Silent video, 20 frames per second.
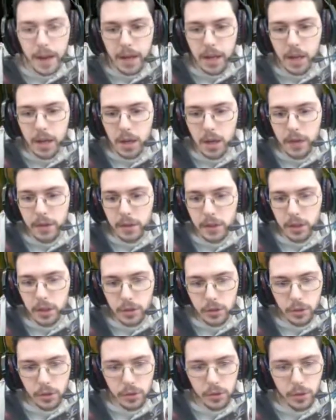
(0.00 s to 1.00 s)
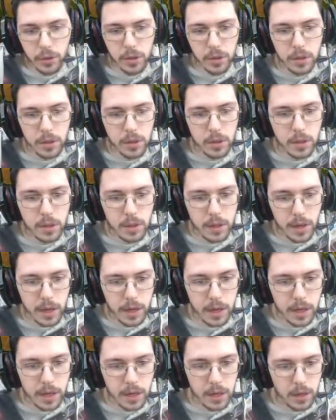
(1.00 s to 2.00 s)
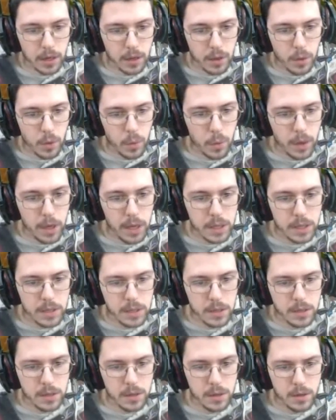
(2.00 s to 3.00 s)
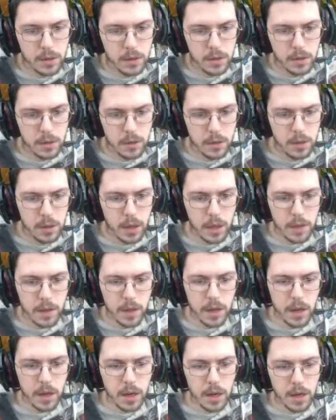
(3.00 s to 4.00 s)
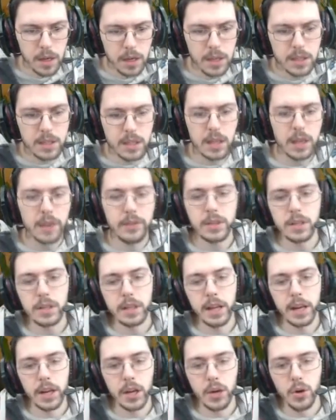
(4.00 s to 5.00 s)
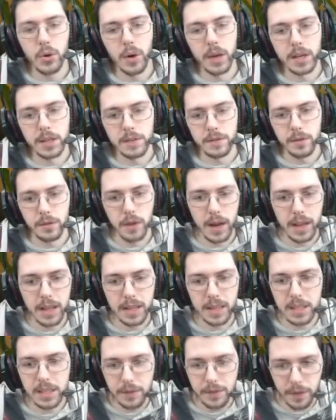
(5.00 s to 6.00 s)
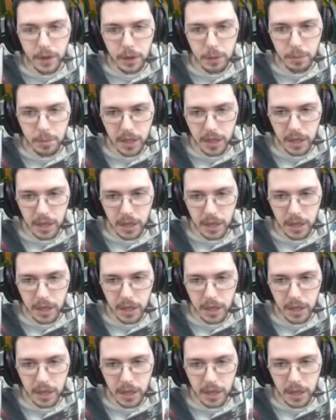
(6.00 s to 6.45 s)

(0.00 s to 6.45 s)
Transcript: call the little dude, and then I can quest and then he's going to give us a lot of quests for at least the very beginning